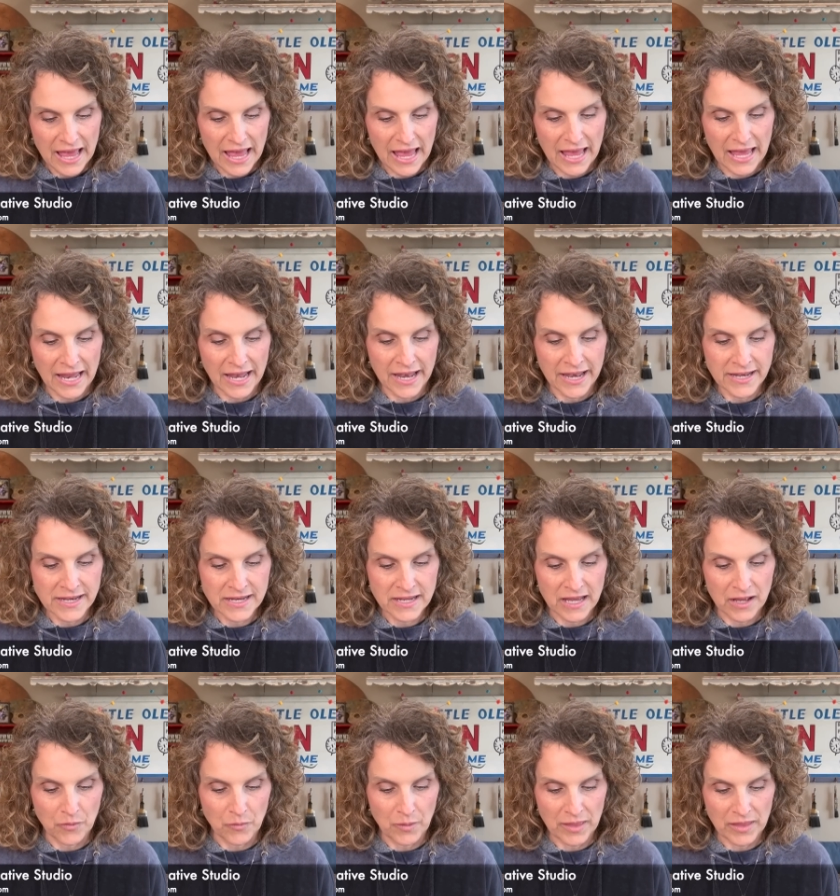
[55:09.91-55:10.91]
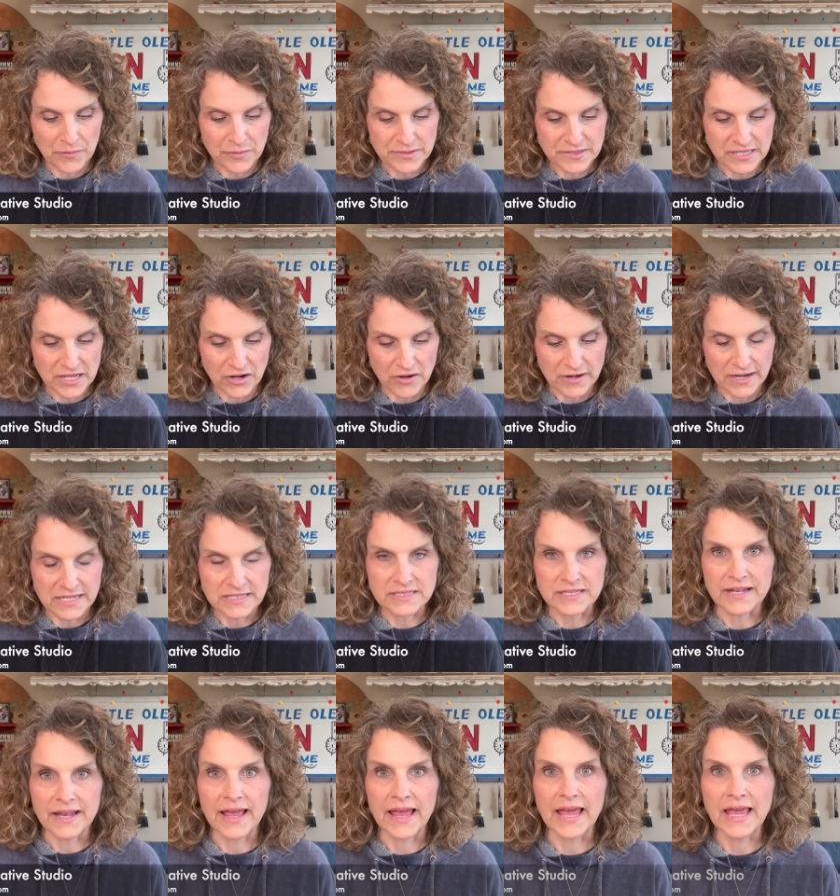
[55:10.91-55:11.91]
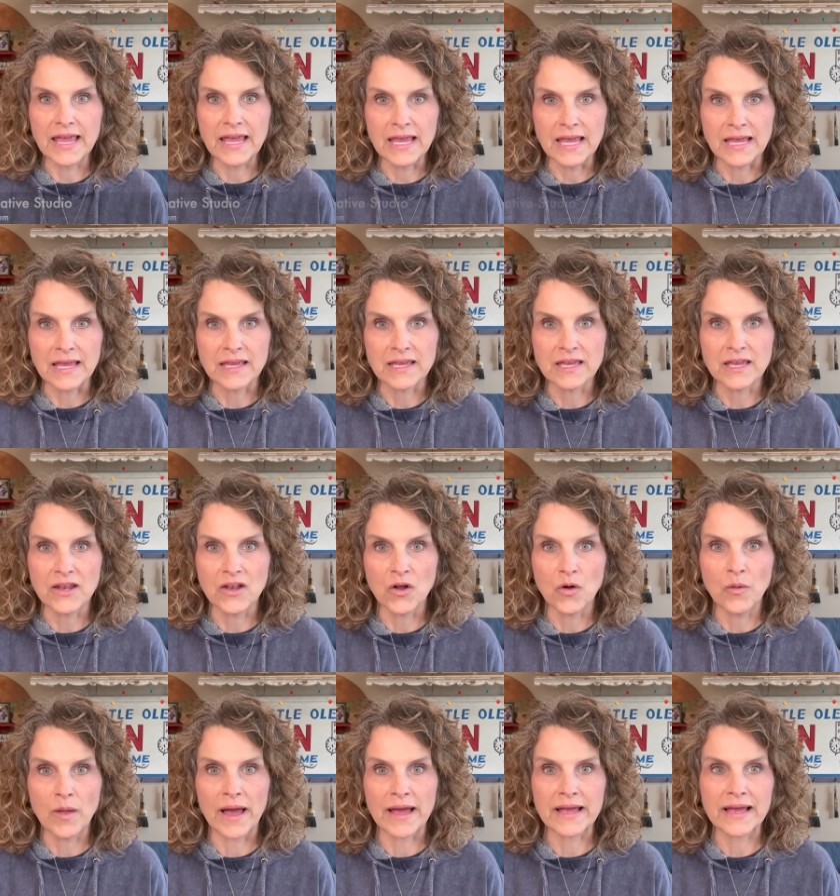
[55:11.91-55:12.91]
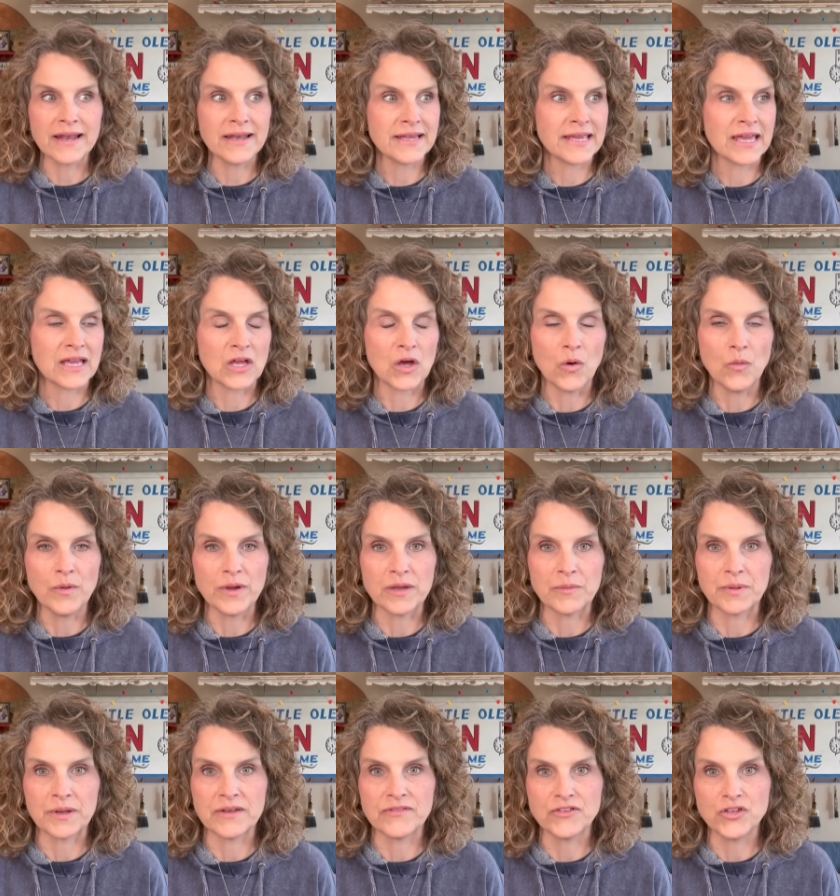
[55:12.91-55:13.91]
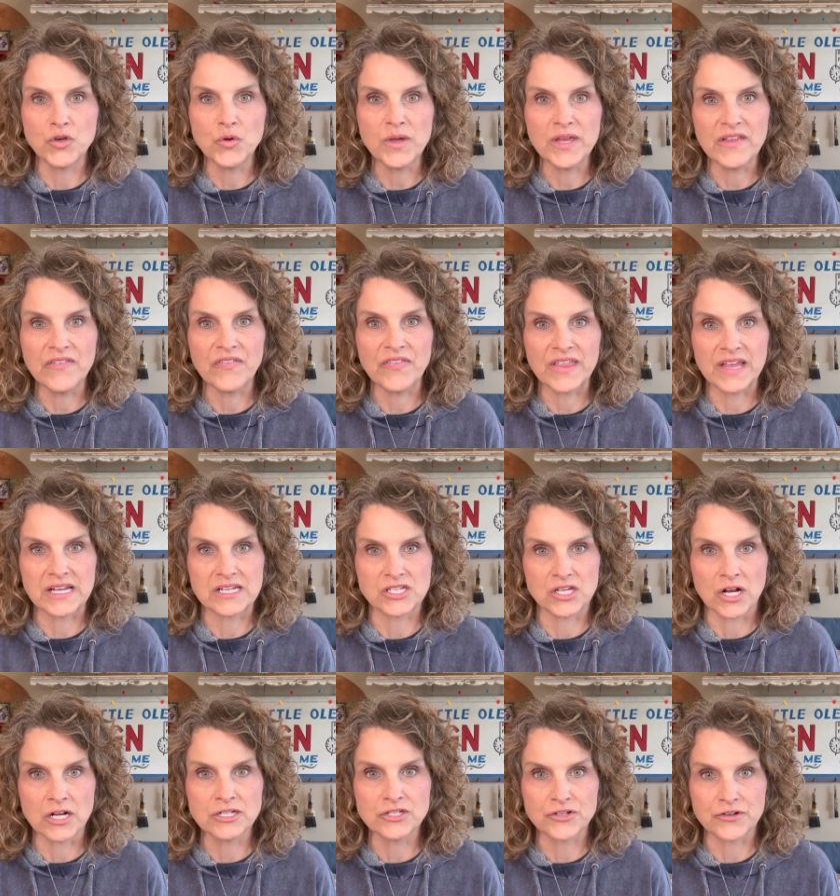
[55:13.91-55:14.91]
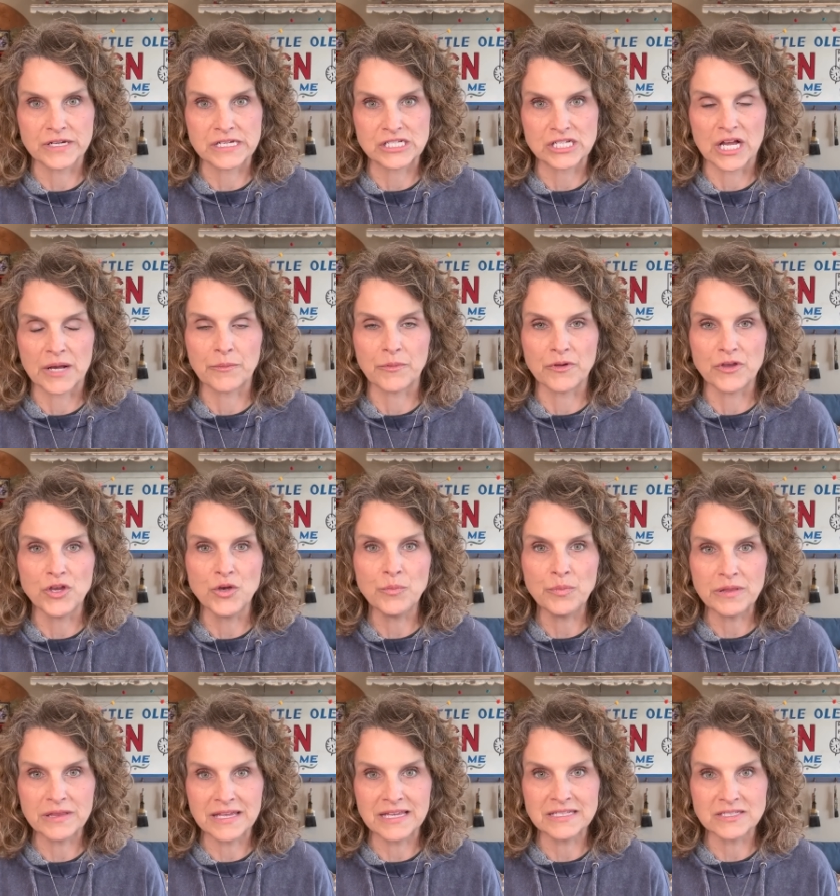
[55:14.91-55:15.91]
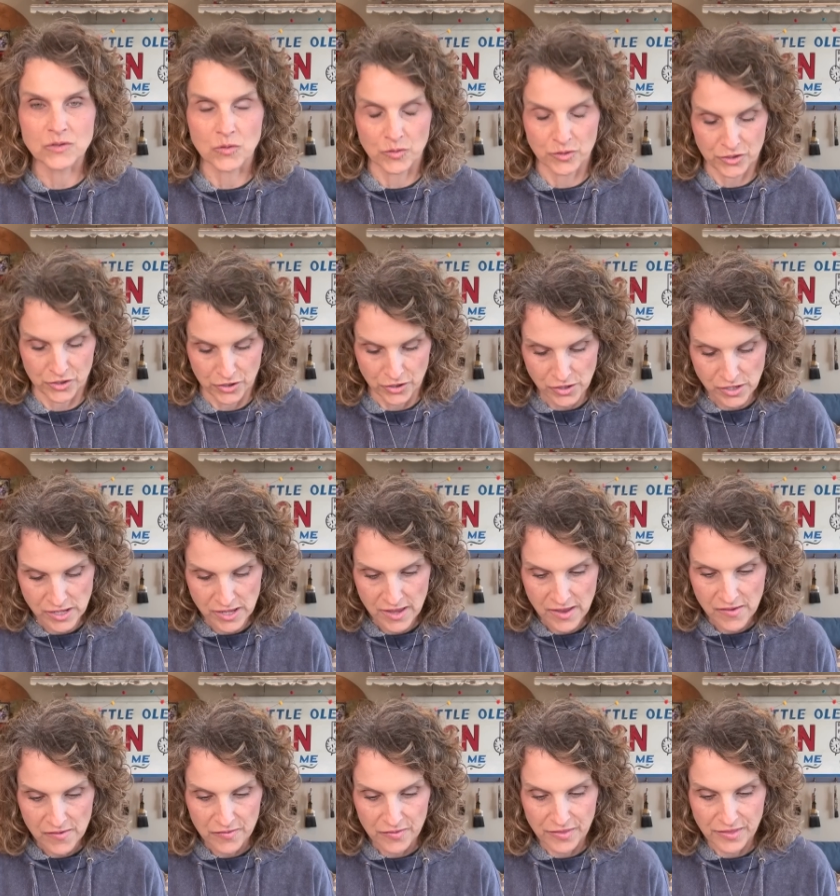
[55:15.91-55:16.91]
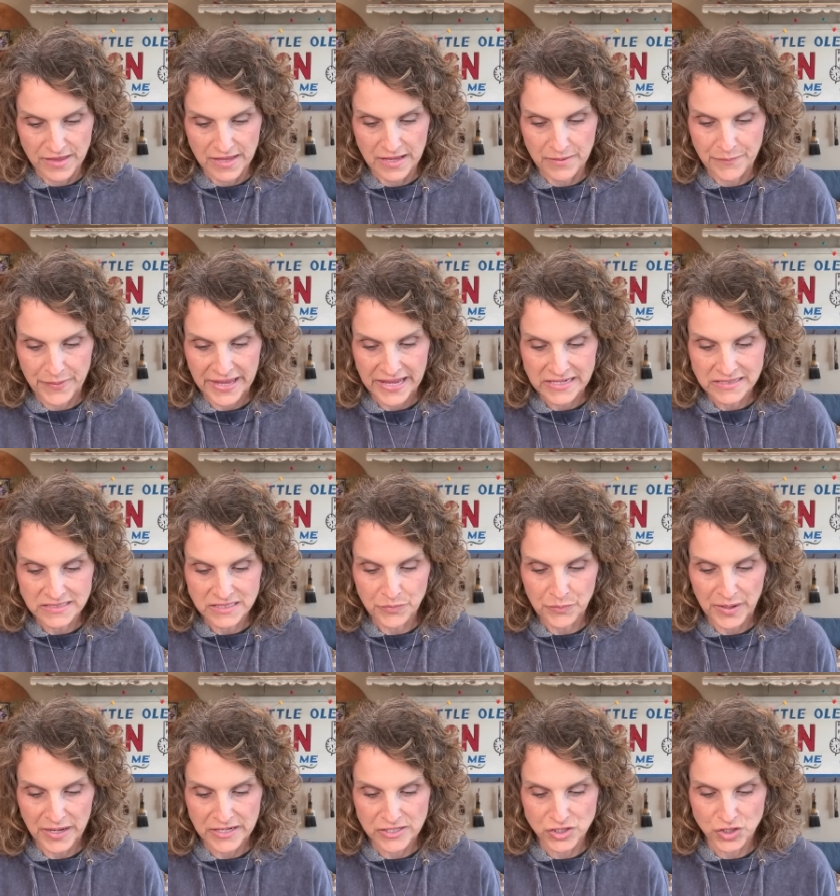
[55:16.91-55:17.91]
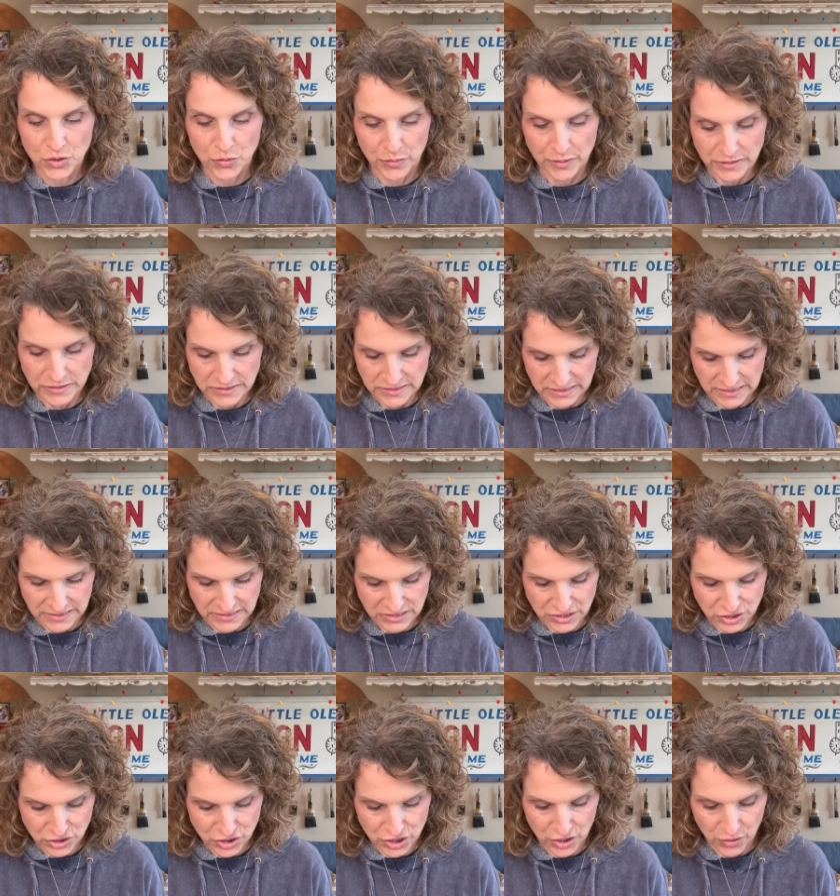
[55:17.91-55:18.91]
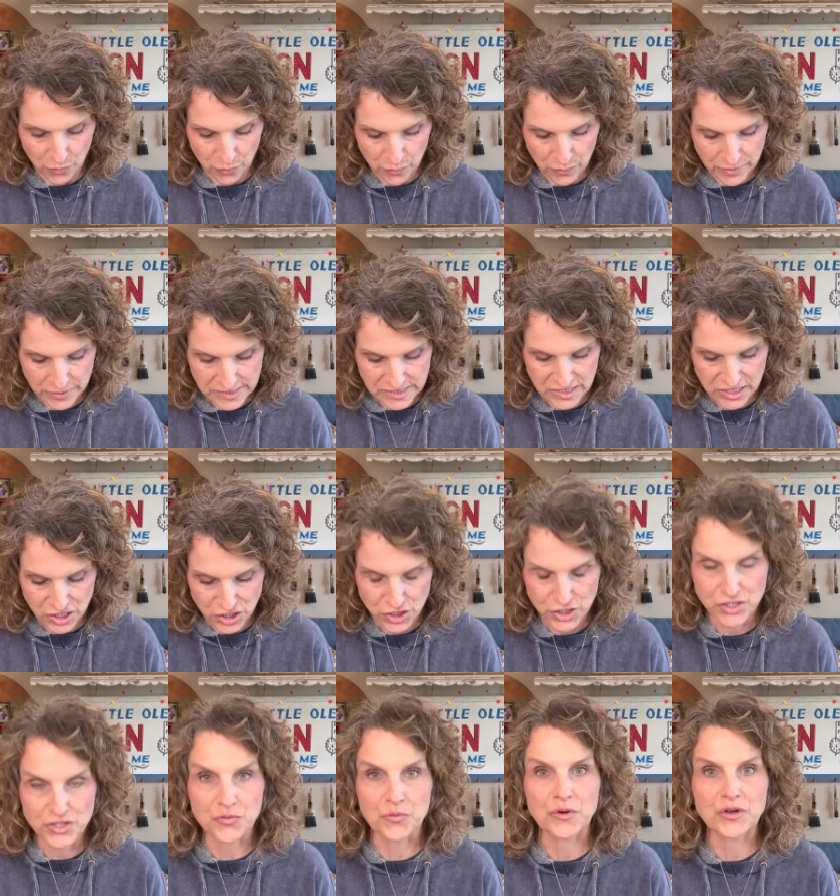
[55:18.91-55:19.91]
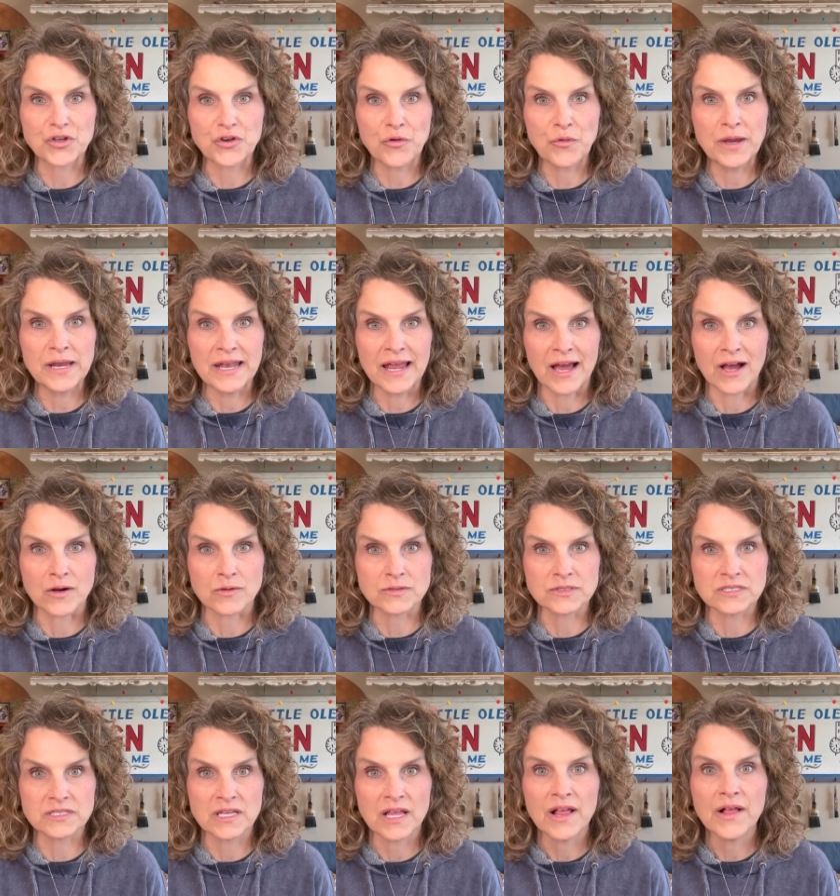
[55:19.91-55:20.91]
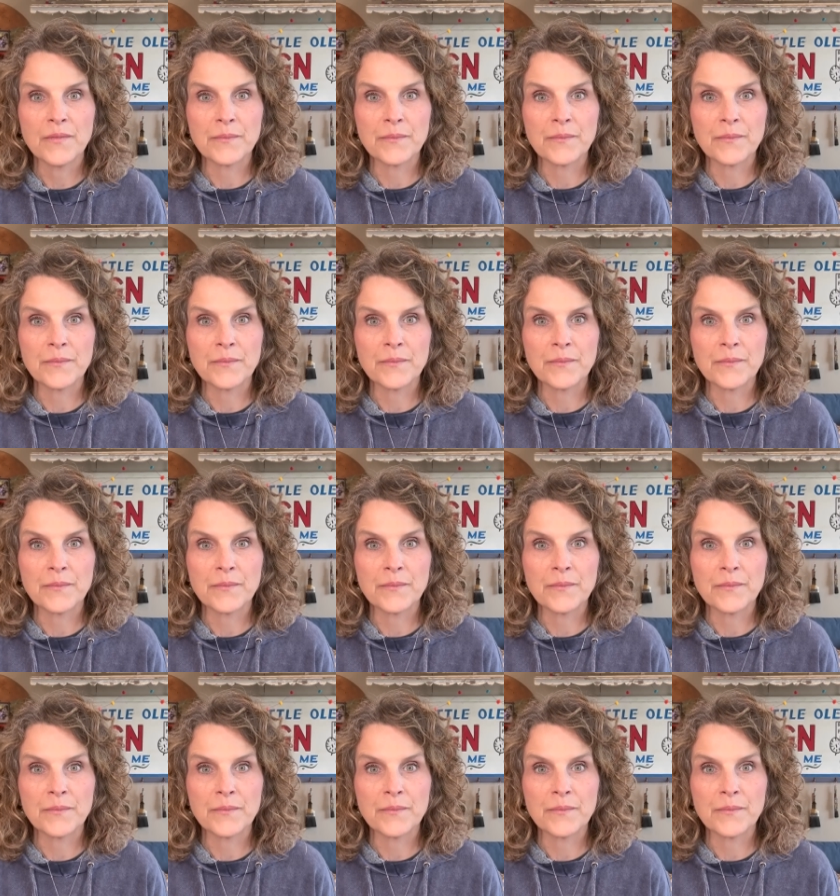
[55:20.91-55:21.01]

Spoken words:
and while I was there, and I said, hey, you know, I got to get going, but if you hit that Yarn Tray shop, will you please order the Pansy Patch Quilts and Stitchers Retreat House?